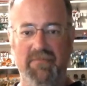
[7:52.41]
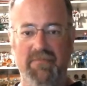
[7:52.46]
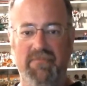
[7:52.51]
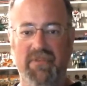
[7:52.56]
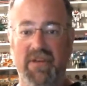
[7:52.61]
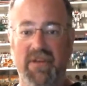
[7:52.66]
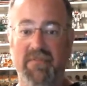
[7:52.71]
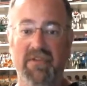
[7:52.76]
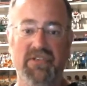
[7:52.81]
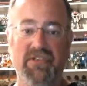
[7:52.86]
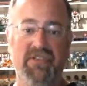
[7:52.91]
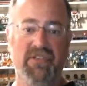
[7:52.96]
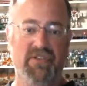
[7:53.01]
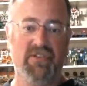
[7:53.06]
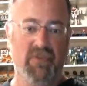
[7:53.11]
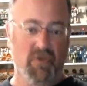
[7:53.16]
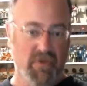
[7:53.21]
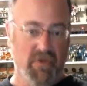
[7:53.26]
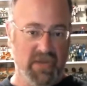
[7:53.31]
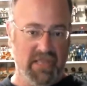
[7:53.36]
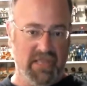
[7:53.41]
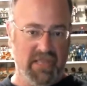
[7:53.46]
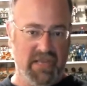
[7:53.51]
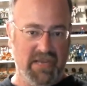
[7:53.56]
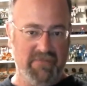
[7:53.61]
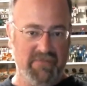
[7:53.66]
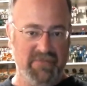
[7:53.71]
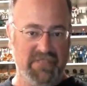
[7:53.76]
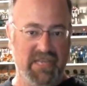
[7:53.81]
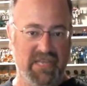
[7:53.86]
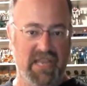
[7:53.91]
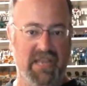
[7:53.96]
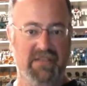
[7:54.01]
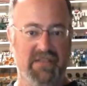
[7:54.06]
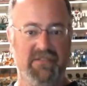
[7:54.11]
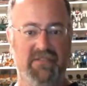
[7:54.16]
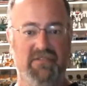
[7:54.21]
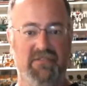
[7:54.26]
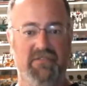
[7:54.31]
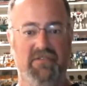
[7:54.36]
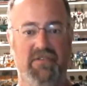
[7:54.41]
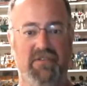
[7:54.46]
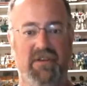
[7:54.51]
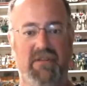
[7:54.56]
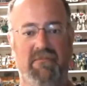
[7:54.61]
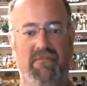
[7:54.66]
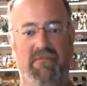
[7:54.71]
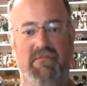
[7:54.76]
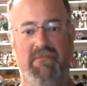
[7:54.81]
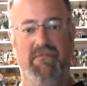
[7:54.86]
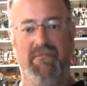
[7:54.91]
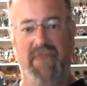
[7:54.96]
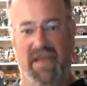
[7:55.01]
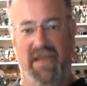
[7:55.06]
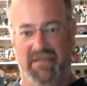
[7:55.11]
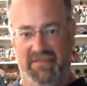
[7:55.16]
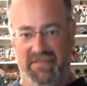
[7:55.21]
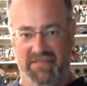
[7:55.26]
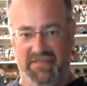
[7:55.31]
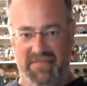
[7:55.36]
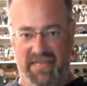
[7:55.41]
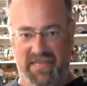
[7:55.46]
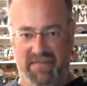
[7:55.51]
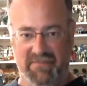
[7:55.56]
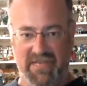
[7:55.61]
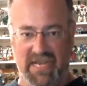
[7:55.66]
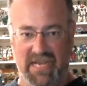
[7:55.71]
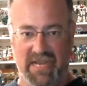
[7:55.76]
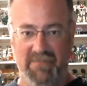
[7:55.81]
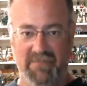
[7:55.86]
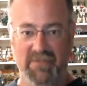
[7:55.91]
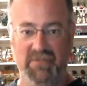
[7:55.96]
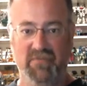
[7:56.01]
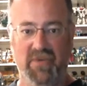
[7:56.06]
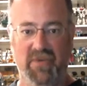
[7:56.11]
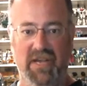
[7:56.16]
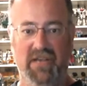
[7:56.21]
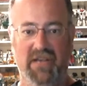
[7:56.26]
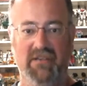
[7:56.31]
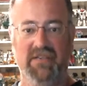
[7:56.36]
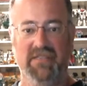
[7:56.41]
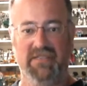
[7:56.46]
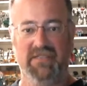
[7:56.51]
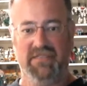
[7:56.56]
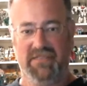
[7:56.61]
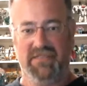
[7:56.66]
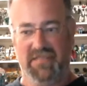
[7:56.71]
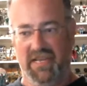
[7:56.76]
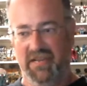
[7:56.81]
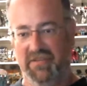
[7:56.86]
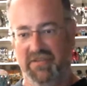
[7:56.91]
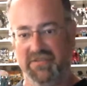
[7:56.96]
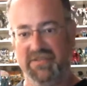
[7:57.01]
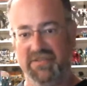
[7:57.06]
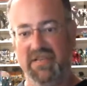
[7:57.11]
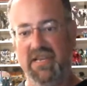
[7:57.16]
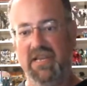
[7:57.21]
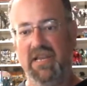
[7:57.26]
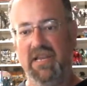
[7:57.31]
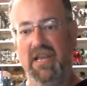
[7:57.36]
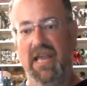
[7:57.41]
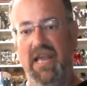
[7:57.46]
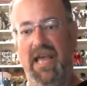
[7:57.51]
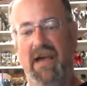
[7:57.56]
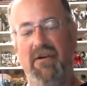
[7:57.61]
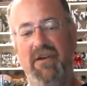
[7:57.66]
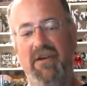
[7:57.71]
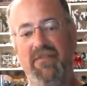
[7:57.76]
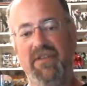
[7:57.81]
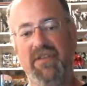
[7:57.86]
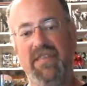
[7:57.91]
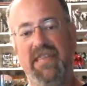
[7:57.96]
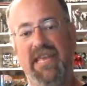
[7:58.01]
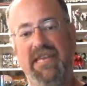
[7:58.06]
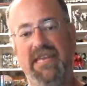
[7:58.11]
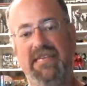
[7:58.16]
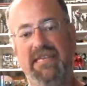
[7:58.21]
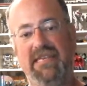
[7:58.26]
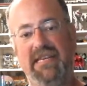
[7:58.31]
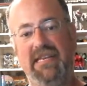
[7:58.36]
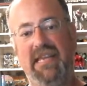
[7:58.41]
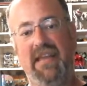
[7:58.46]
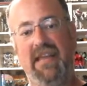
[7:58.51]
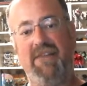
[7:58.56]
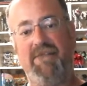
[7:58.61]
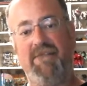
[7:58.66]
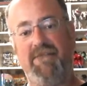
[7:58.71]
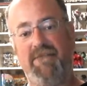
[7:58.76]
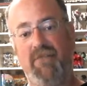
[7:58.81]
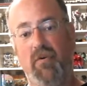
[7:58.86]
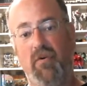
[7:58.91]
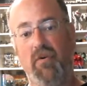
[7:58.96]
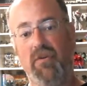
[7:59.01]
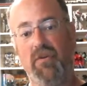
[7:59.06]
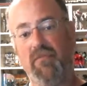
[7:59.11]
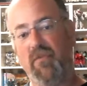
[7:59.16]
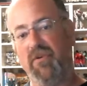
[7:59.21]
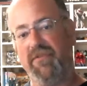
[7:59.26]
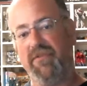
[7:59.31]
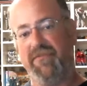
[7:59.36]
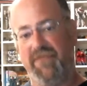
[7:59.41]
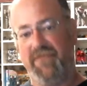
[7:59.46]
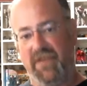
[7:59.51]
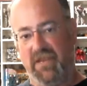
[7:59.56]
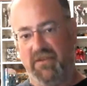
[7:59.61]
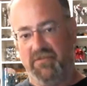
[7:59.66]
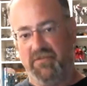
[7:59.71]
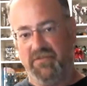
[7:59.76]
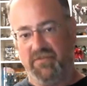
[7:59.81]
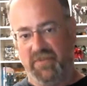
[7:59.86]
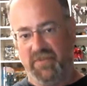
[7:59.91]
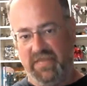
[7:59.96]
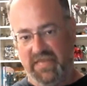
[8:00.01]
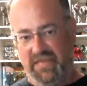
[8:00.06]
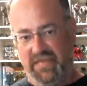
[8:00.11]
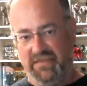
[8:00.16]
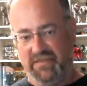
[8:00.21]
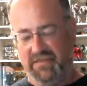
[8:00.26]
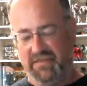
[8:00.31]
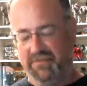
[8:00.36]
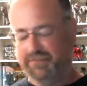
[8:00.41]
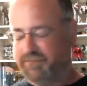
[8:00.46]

pretty much the toy line was canceled about the same time as well because of sales. However, they did get four more figures released,